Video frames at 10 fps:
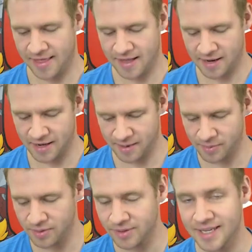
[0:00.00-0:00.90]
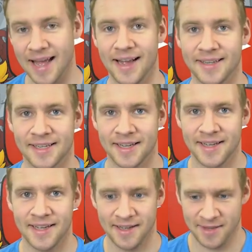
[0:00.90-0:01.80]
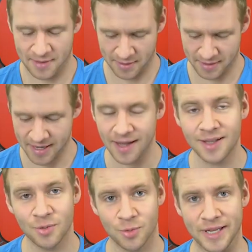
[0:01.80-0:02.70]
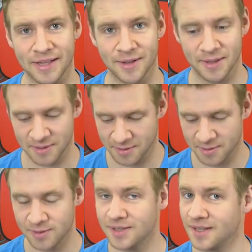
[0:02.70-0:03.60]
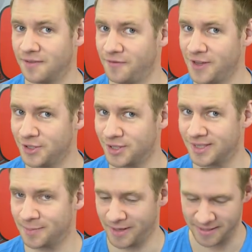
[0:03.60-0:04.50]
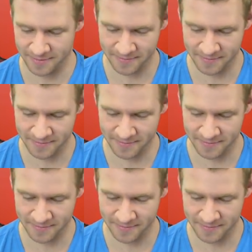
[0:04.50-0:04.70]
And then I'm gonna blue tack the color wheel to the fidget spinner.